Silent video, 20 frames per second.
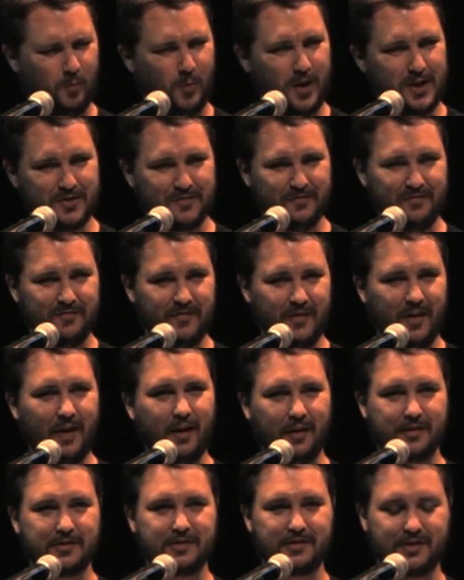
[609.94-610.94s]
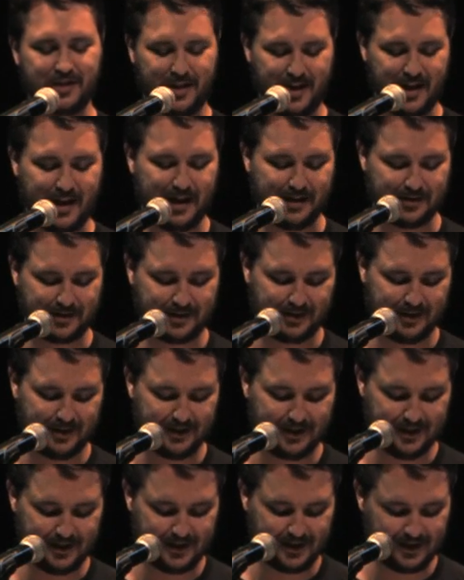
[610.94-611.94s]
What's Vux, she asked.
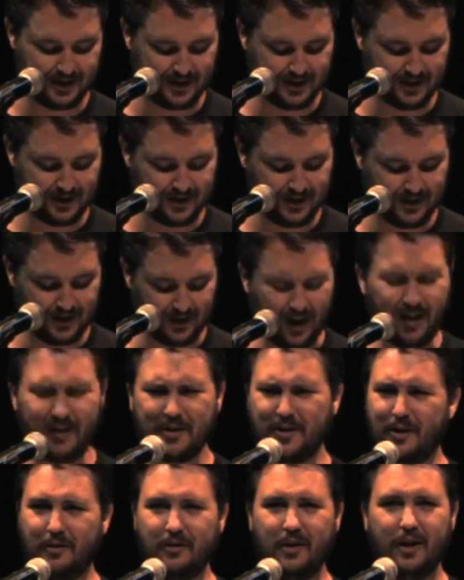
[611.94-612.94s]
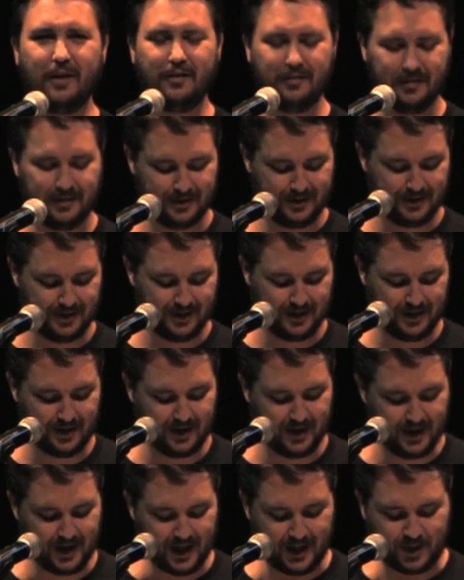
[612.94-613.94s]
Oh, you don't know?
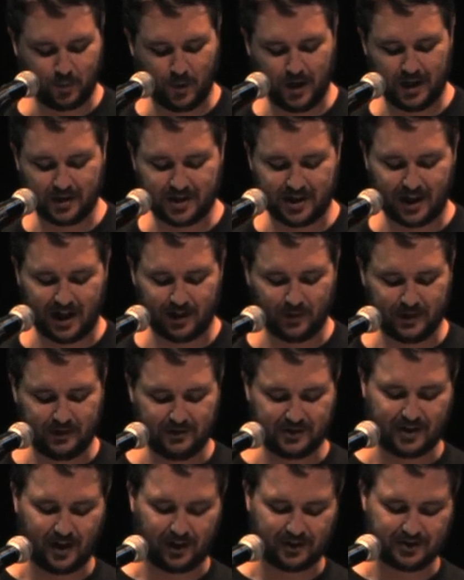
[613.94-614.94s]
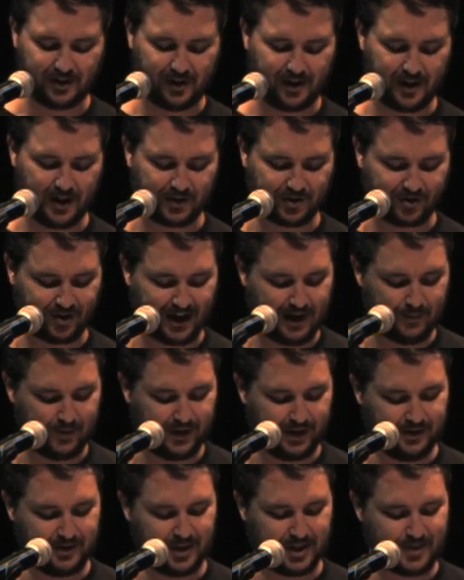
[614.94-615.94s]
It's what it's called when you suck so hard at
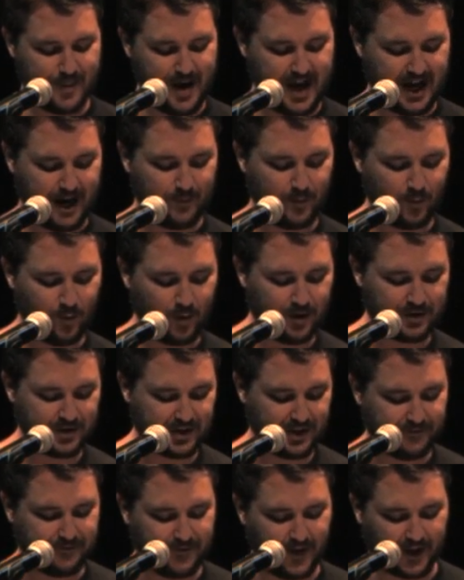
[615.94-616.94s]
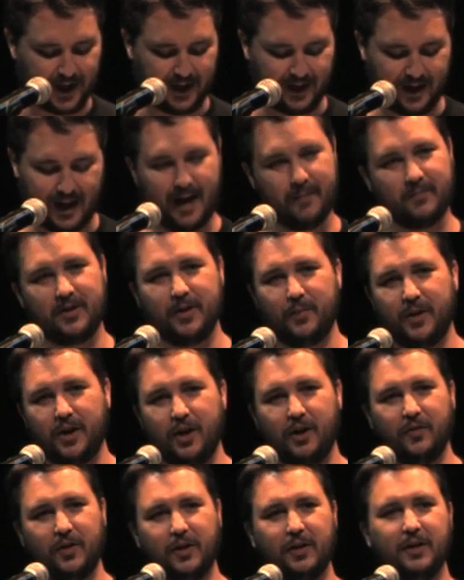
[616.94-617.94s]
Scrabble that you just make up a word so the fucking game can
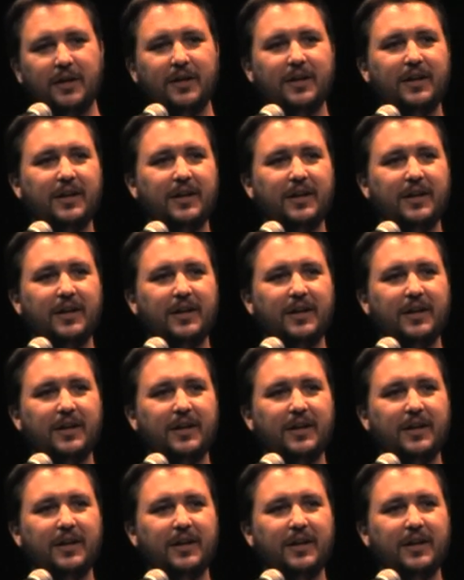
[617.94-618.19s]
be over.